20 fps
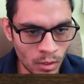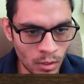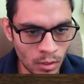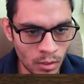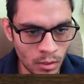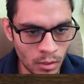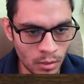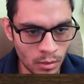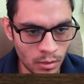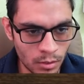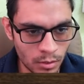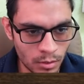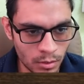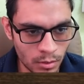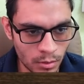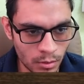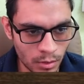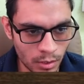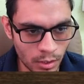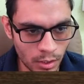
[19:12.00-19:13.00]

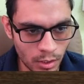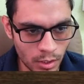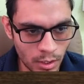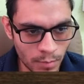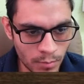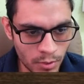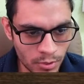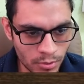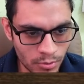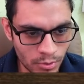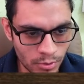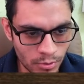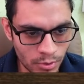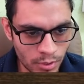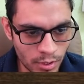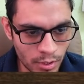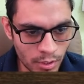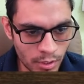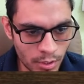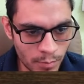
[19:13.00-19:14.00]
So here I'm just
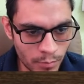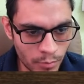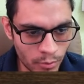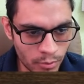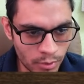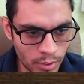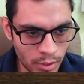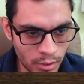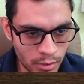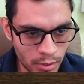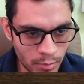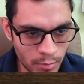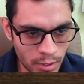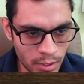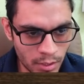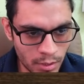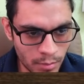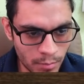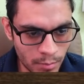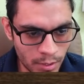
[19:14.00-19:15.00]
retreating and protecting
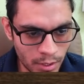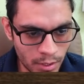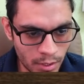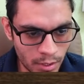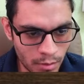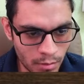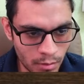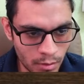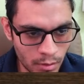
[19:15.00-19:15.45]
my knight, right?